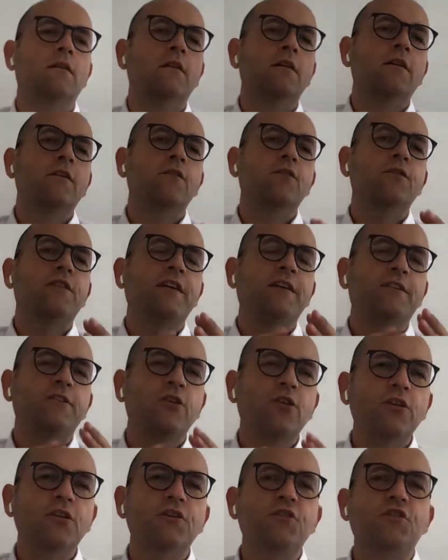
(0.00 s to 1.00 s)
So
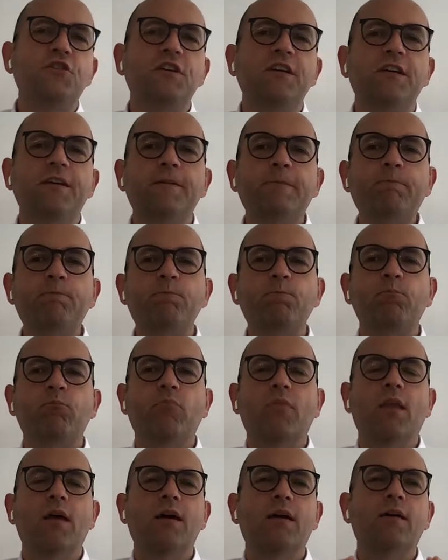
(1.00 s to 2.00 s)
technology
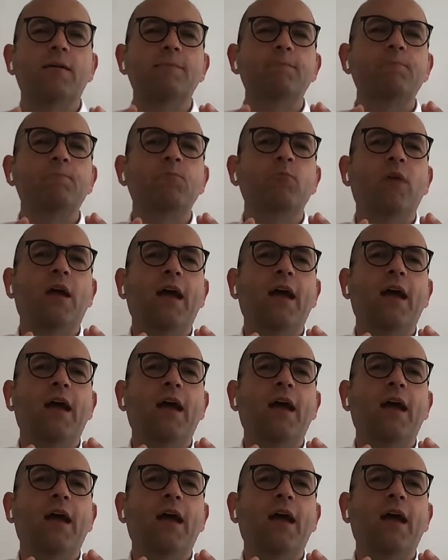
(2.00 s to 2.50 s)
um,